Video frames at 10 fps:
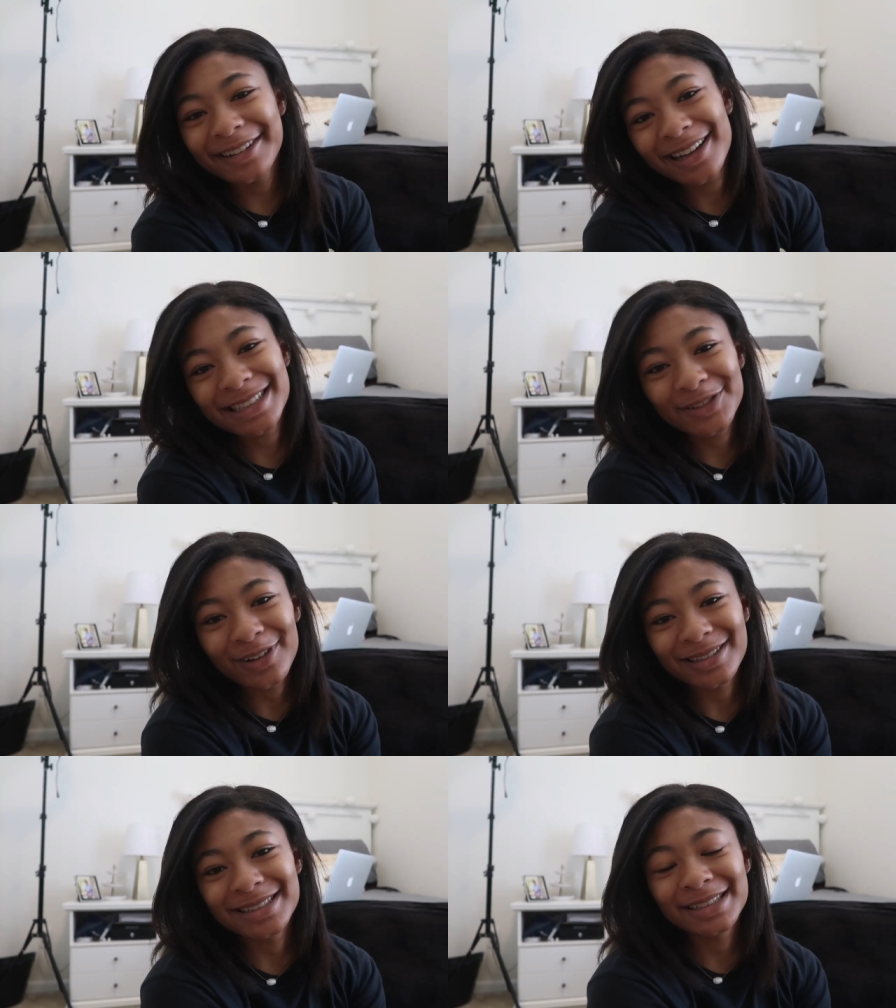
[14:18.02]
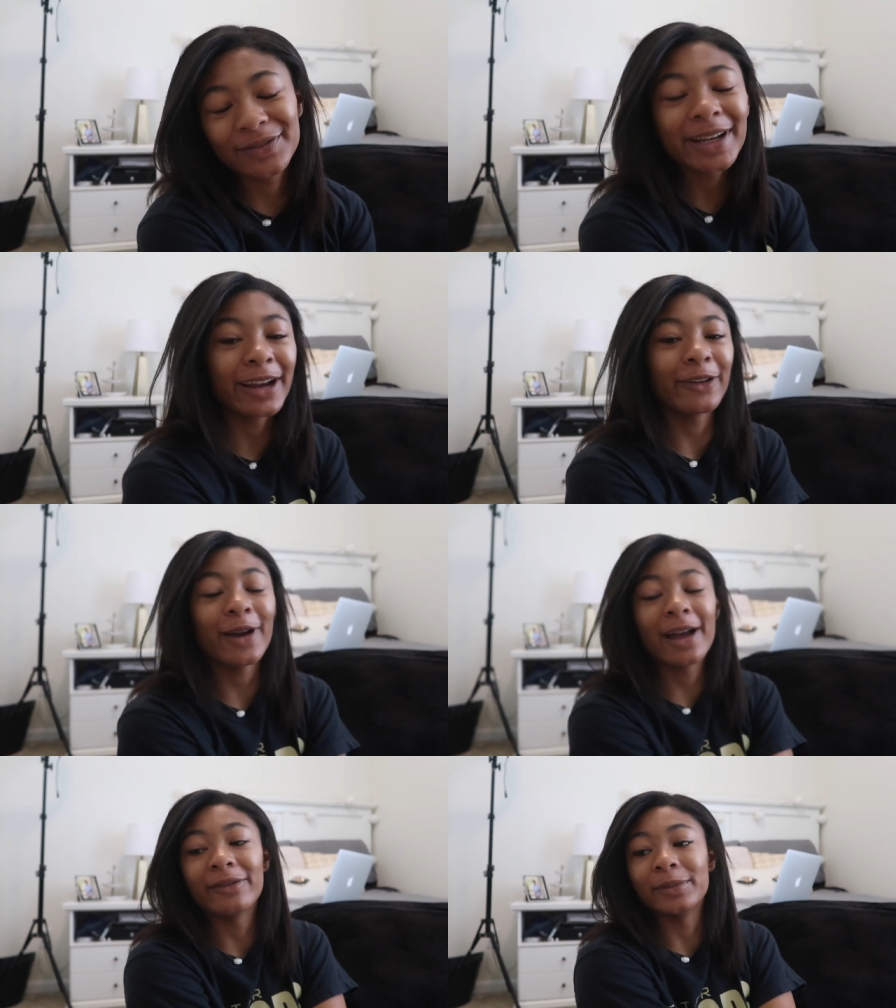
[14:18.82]
thank you guys for watching this
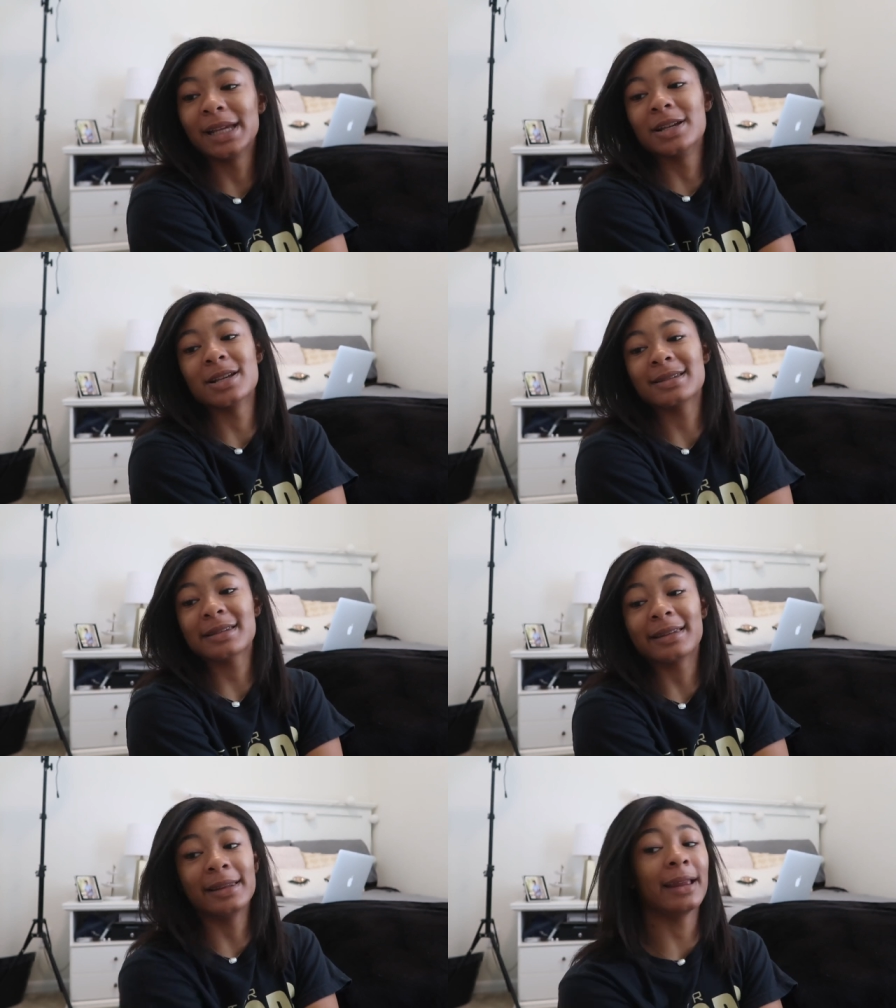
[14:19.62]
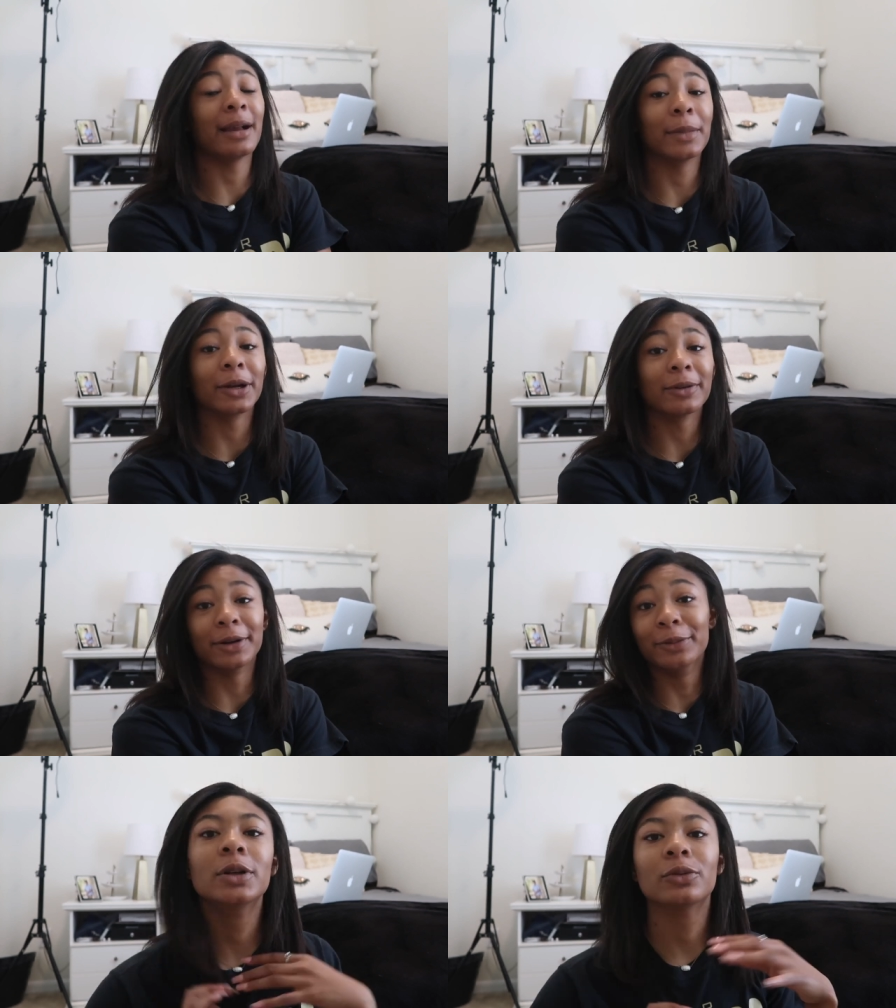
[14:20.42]
video of me just cleaning up my
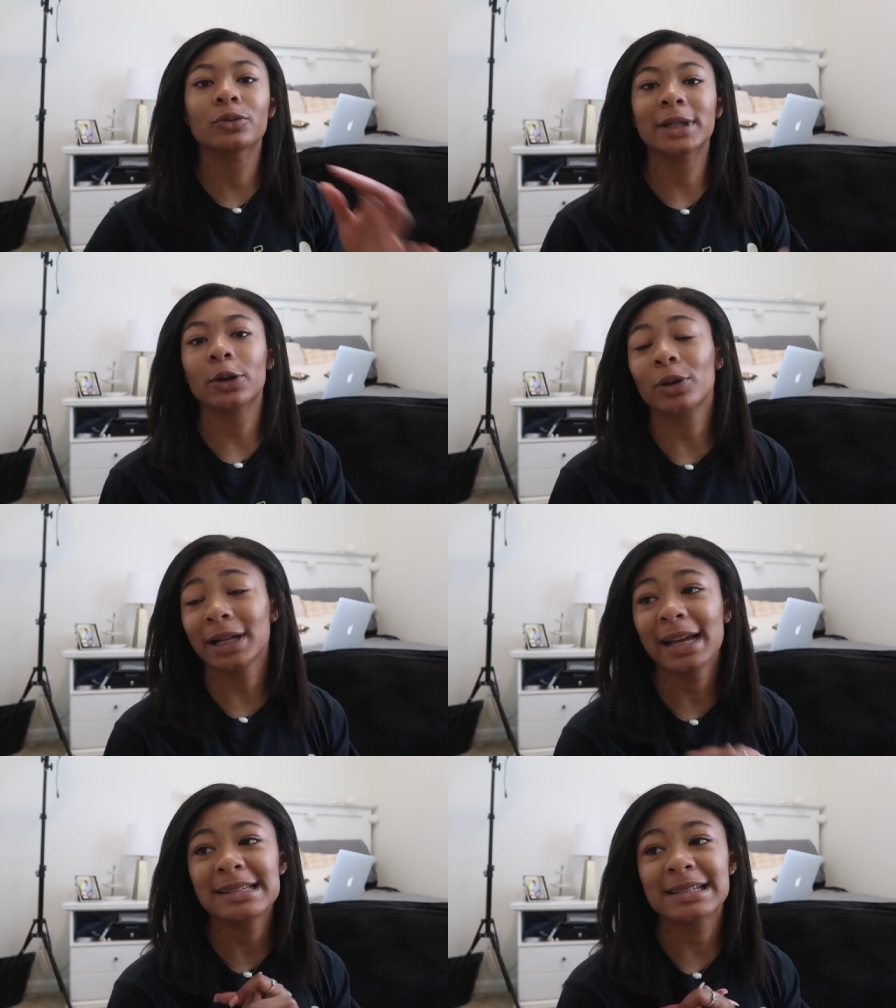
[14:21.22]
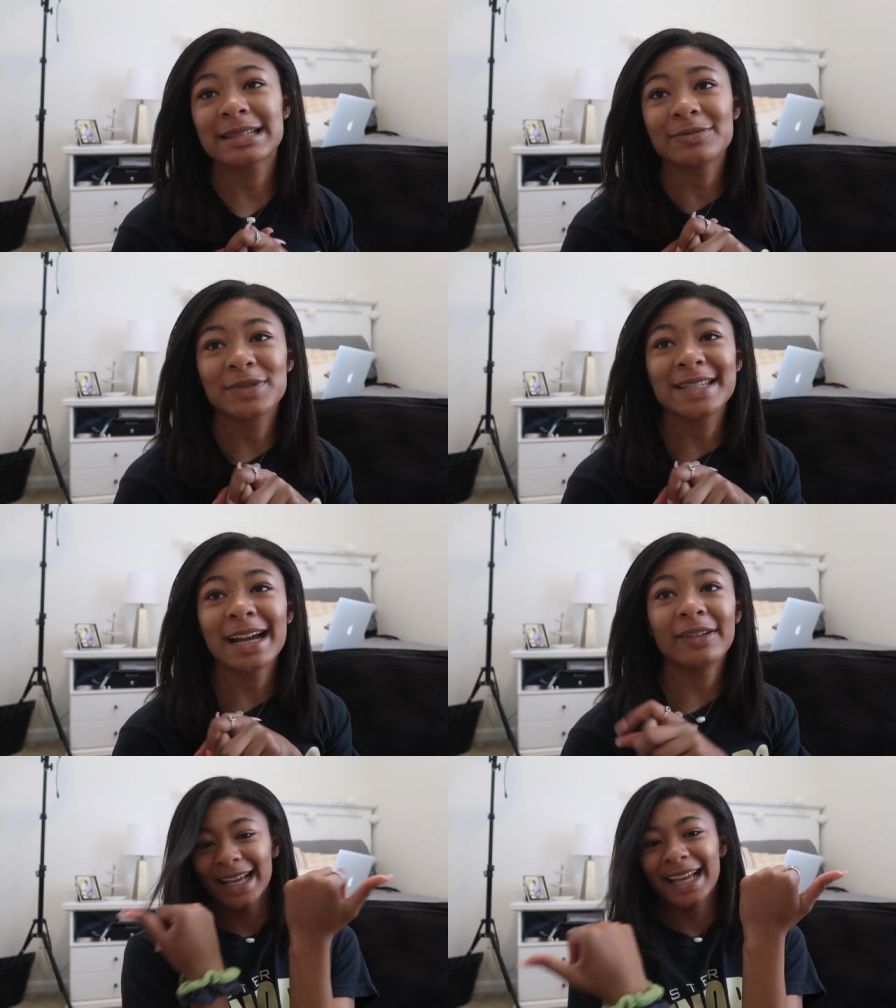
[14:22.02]
room, reorganizing some
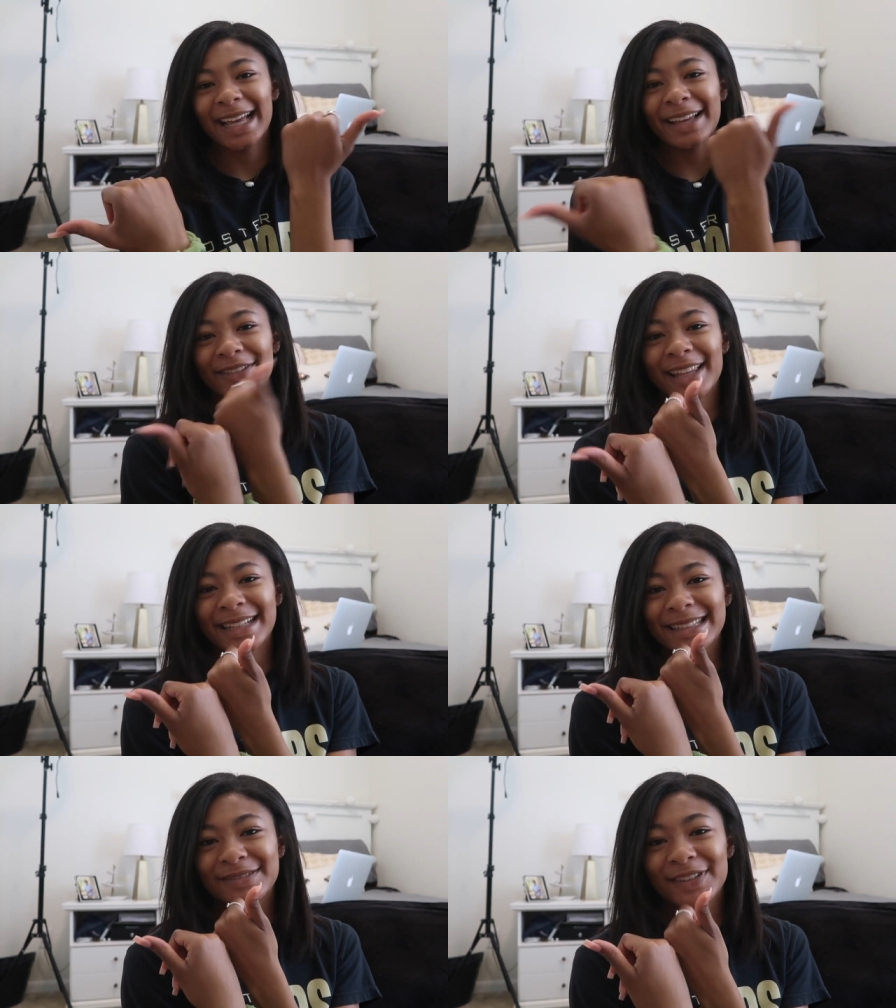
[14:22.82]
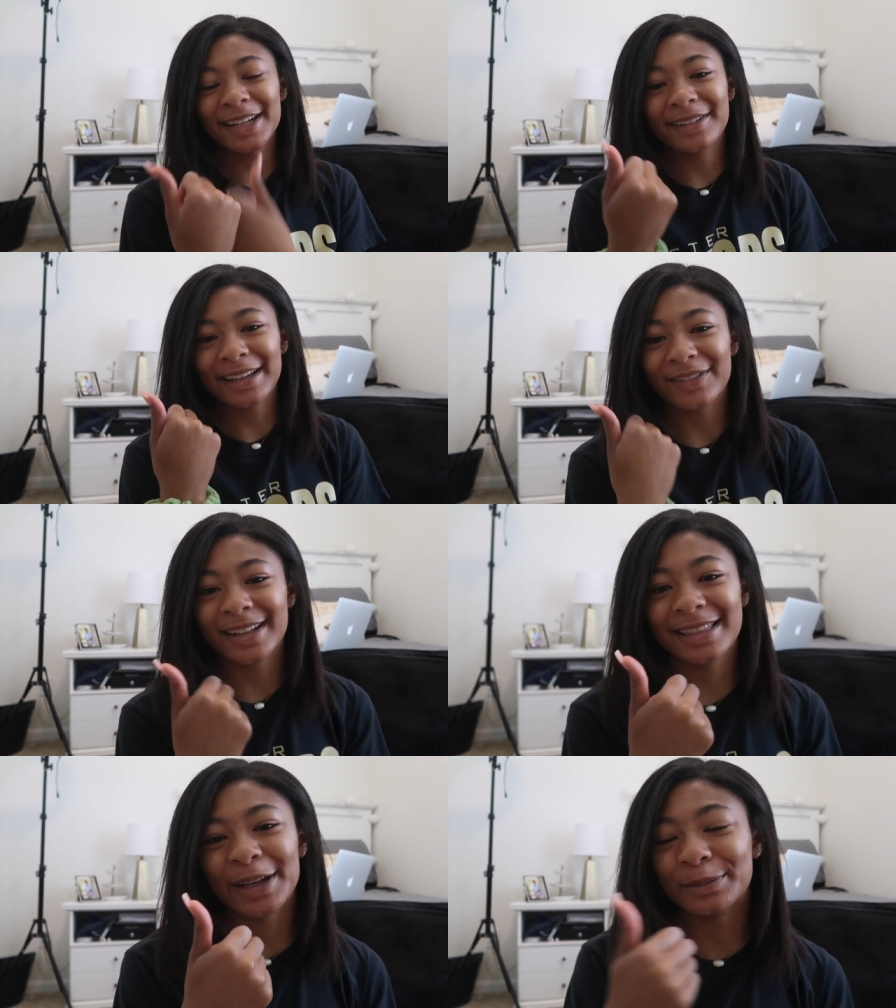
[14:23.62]
stuff. If you like this video, give
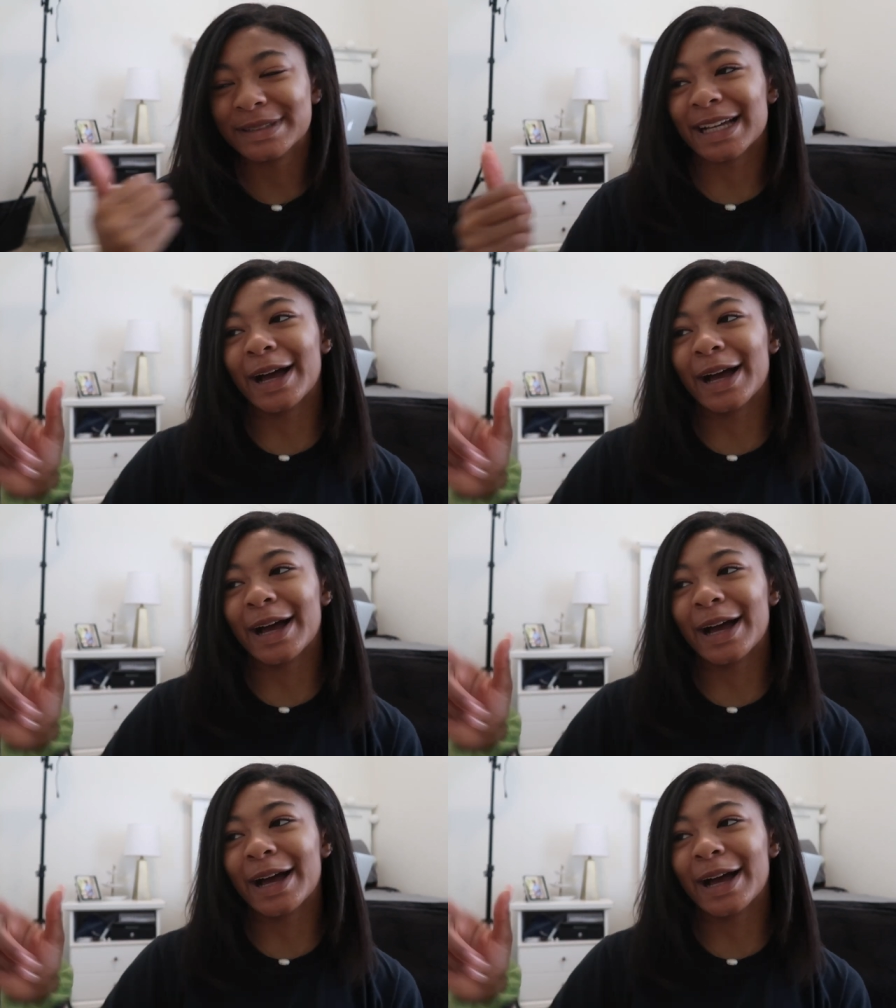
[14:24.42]
it a thumbs